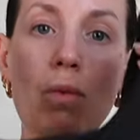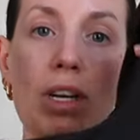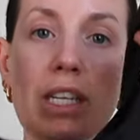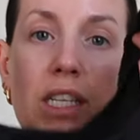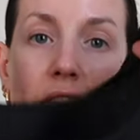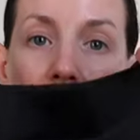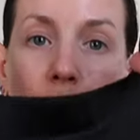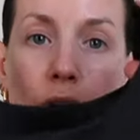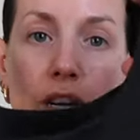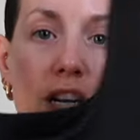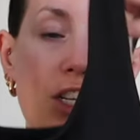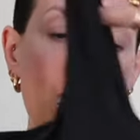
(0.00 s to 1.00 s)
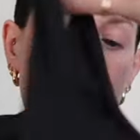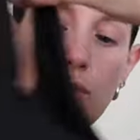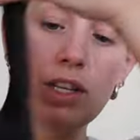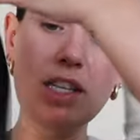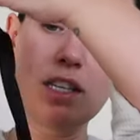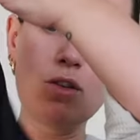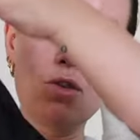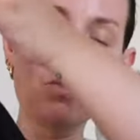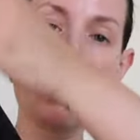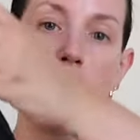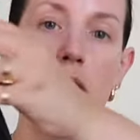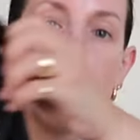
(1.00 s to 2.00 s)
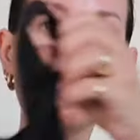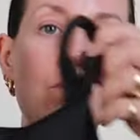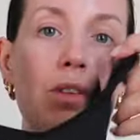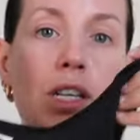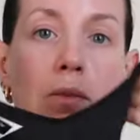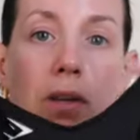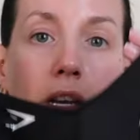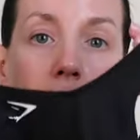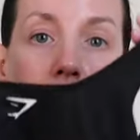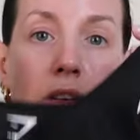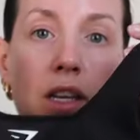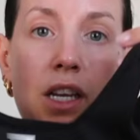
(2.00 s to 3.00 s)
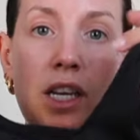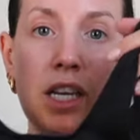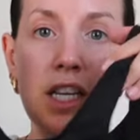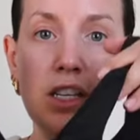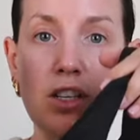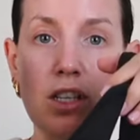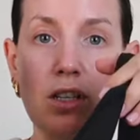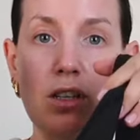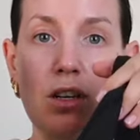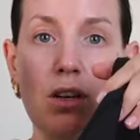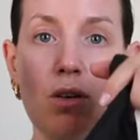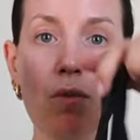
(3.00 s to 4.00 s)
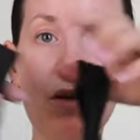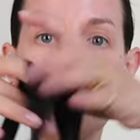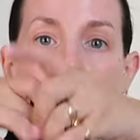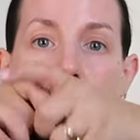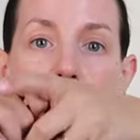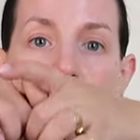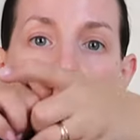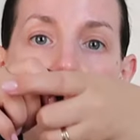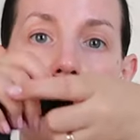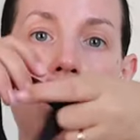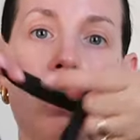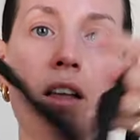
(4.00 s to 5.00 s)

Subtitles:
One is this one. I don't know what this is called, but I'll link all this below. It's just one that's like that.